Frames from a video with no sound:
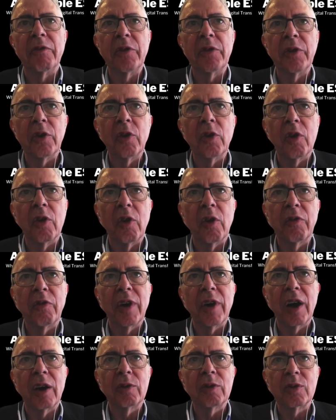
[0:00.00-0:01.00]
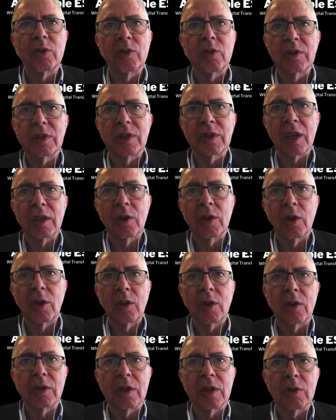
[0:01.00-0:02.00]
a view of how to use
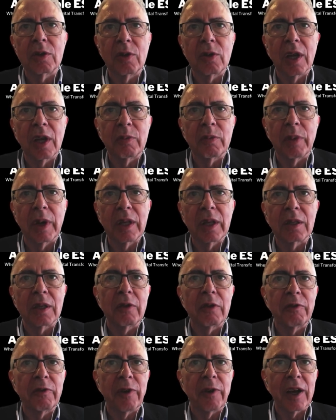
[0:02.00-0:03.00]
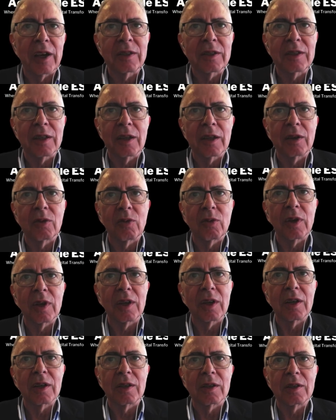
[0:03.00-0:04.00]
technology to get better, faster,
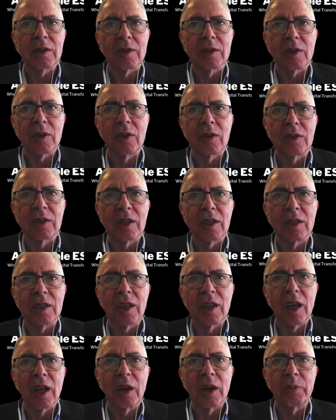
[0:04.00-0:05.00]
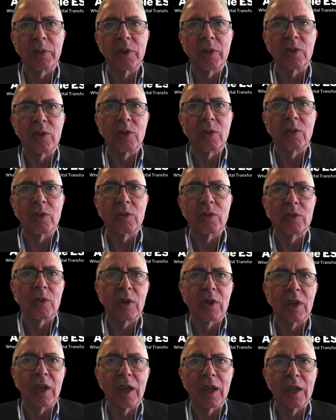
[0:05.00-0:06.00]
quicker results, and help you to
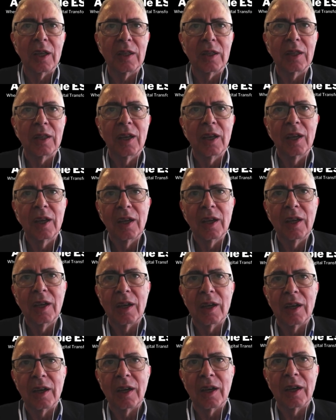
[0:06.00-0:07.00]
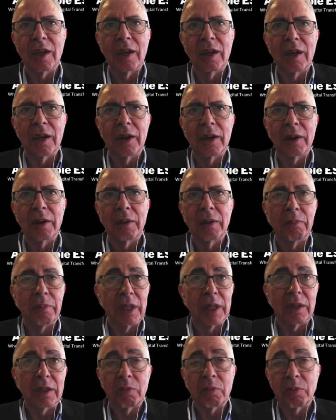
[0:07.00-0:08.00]
create
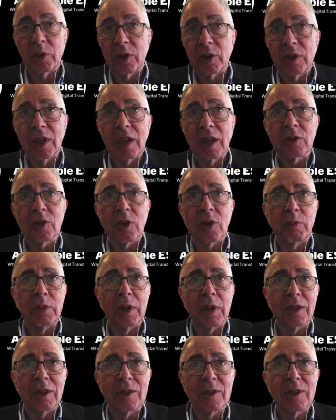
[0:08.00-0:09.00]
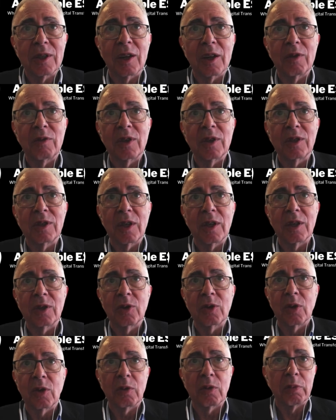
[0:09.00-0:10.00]
better products or better
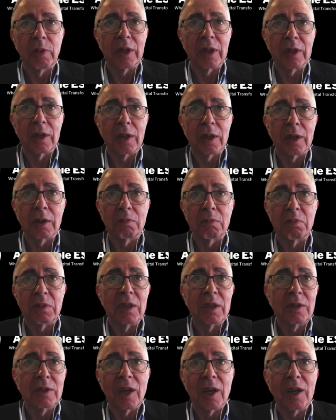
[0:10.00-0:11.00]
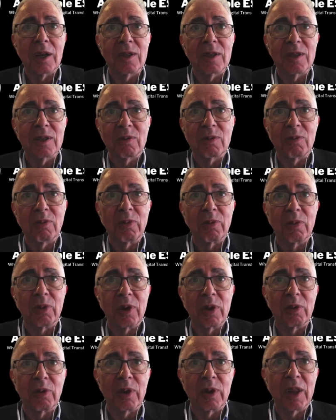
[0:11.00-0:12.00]
services or better insights,
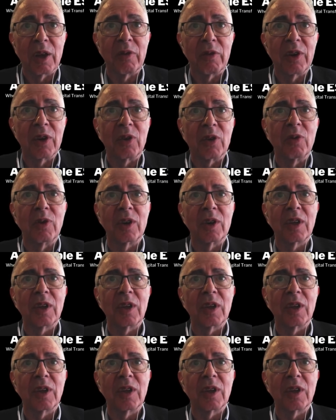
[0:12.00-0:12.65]
whatever you're working